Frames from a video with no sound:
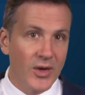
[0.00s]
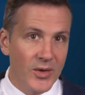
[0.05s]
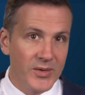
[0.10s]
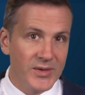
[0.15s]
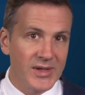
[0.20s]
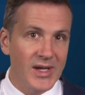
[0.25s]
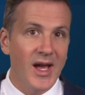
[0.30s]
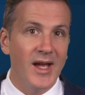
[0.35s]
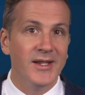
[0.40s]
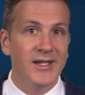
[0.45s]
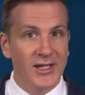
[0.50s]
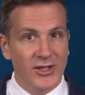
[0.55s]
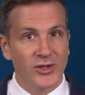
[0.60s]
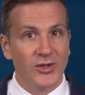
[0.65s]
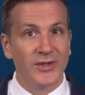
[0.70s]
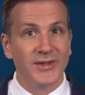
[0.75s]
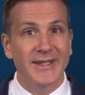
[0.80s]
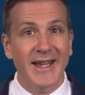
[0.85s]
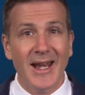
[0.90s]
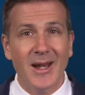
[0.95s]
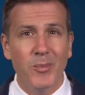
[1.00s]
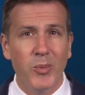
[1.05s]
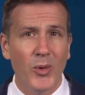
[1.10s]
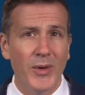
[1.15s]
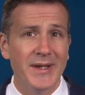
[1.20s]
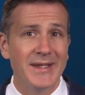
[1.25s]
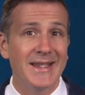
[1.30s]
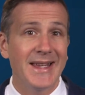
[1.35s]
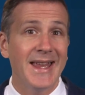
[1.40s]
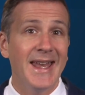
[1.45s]
those additional data
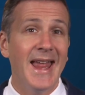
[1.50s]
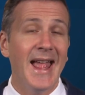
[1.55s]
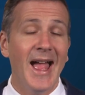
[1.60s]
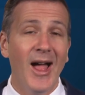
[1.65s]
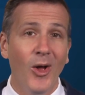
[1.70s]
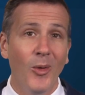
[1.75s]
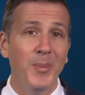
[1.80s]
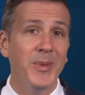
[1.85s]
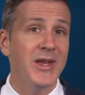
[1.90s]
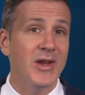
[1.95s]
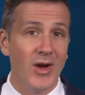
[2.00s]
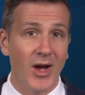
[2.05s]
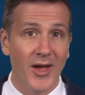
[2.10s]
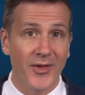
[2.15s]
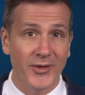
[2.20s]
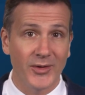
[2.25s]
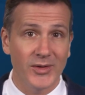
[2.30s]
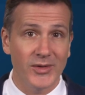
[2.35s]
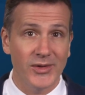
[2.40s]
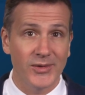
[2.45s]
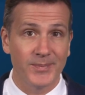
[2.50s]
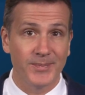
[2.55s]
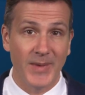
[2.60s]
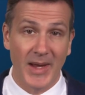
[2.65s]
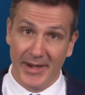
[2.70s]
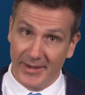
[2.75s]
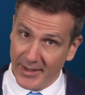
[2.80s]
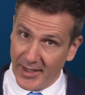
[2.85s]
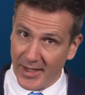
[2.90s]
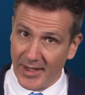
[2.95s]
points can help the authors,
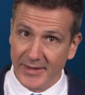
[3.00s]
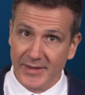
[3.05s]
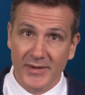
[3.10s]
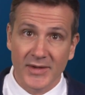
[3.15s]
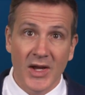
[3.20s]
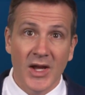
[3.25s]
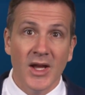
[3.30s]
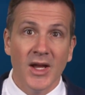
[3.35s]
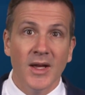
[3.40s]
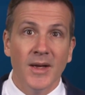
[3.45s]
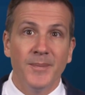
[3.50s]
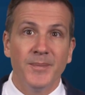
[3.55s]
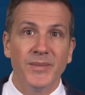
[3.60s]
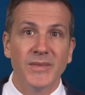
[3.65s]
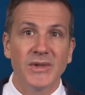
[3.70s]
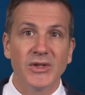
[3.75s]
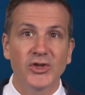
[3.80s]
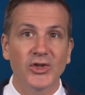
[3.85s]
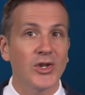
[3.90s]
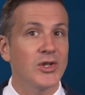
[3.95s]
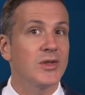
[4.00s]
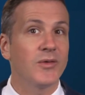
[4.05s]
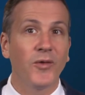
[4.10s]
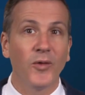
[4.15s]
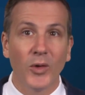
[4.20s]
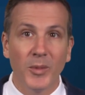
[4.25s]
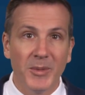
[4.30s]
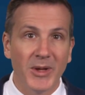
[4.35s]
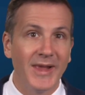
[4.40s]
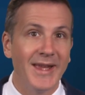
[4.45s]
and us, start to
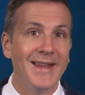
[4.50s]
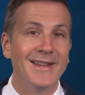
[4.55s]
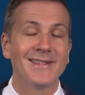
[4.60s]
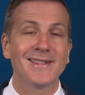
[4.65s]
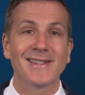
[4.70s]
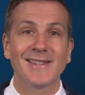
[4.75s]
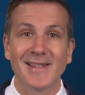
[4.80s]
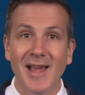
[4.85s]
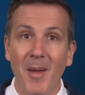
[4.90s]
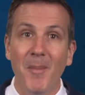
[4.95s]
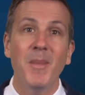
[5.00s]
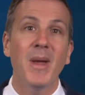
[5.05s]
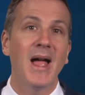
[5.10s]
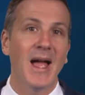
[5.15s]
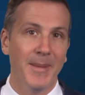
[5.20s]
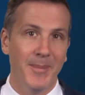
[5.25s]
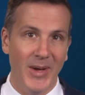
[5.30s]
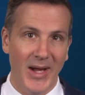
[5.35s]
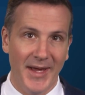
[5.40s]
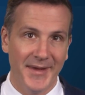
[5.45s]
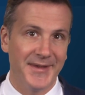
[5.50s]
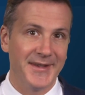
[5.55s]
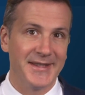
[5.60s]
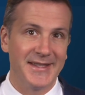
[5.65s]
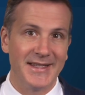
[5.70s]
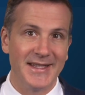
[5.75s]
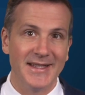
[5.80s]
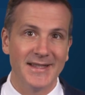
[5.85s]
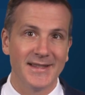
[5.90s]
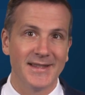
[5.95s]
formulate some
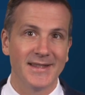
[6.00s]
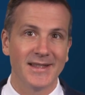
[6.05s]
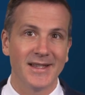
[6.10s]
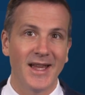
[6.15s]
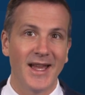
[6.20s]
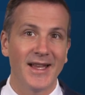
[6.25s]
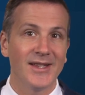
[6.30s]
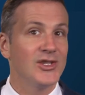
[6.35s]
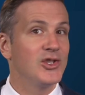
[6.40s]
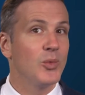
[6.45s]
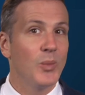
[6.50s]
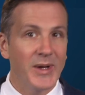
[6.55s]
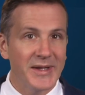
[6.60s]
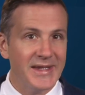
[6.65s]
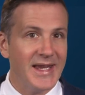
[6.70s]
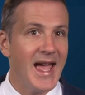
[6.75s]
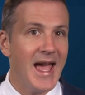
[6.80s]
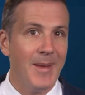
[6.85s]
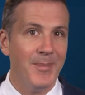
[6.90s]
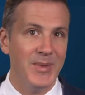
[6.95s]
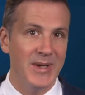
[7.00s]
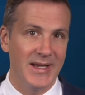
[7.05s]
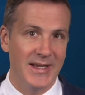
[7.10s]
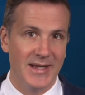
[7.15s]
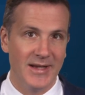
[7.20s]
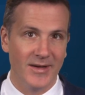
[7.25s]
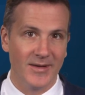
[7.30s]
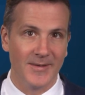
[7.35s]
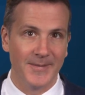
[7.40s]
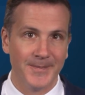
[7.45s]
hypotheses as to what's happening
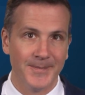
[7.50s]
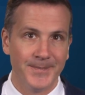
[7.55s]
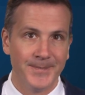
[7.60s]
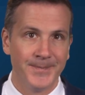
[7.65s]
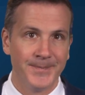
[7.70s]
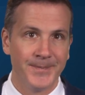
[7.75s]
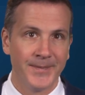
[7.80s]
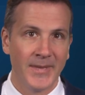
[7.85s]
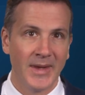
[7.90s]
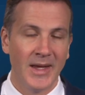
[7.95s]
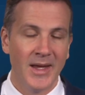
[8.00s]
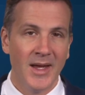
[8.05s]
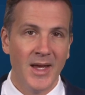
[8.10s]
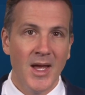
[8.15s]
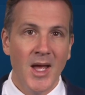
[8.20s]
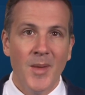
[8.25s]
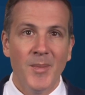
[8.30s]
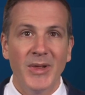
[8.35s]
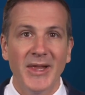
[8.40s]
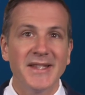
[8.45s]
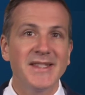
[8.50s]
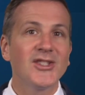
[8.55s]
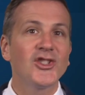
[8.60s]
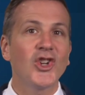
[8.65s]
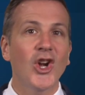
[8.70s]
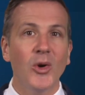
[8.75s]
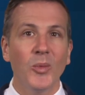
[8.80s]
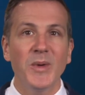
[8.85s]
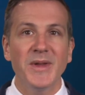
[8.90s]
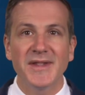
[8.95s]
here. But let's
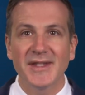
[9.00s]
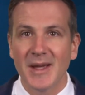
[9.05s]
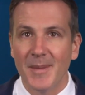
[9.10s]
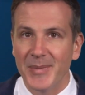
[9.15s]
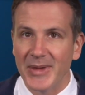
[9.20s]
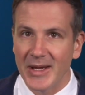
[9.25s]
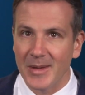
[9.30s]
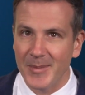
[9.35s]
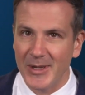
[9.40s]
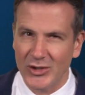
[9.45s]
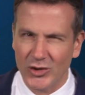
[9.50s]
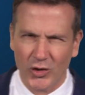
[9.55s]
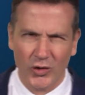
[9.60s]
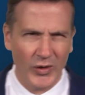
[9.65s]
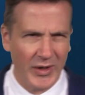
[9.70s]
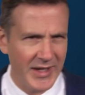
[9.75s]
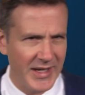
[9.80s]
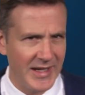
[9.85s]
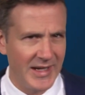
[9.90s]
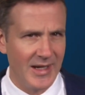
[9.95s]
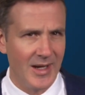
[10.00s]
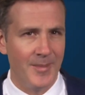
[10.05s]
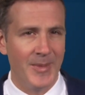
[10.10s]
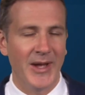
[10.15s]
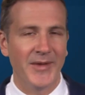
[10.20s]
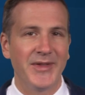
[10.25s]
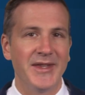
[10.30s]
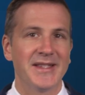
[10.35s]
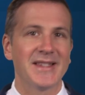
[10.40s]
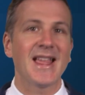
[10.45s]
start with something a bit tricky
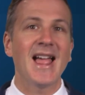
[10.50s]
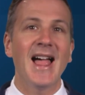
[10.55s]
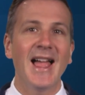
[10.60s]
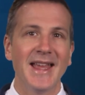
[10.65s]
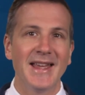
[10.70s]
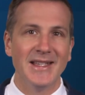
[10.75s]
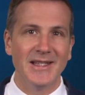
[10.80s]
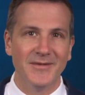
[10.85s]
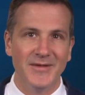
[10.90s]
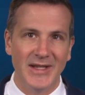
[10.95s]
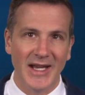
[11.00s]
about this kind of